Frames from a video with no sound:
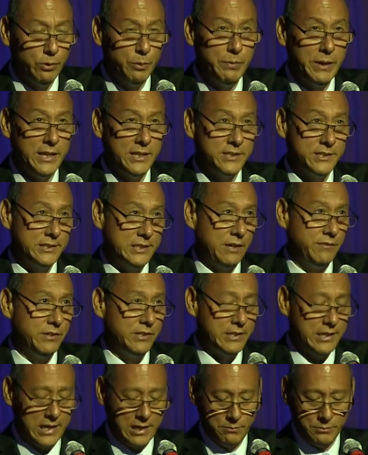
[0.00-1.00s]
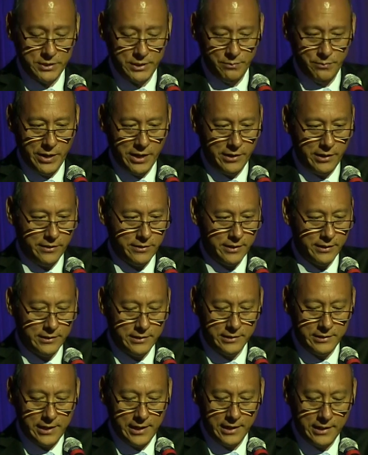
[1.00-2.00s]
We're paying seven times the amount, I
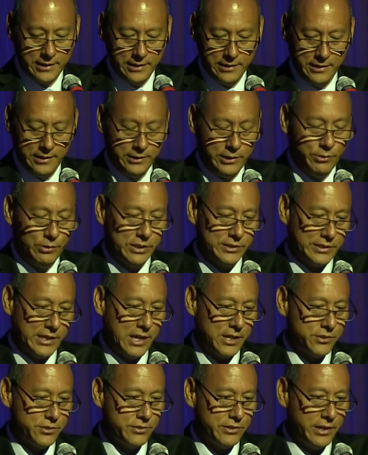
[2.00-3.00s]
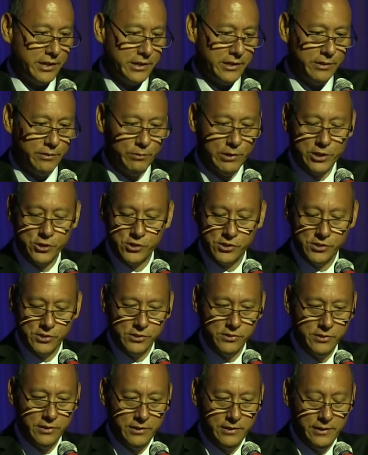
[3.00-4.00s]
think, to take a, U.S. astronaut on a
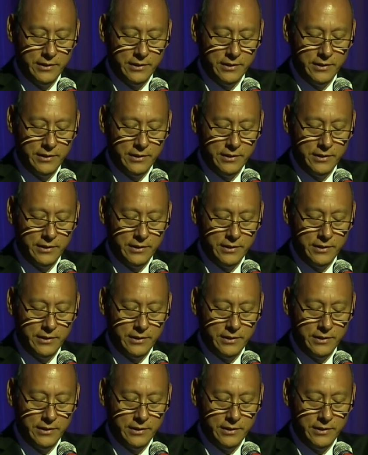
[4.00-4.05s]
Russian,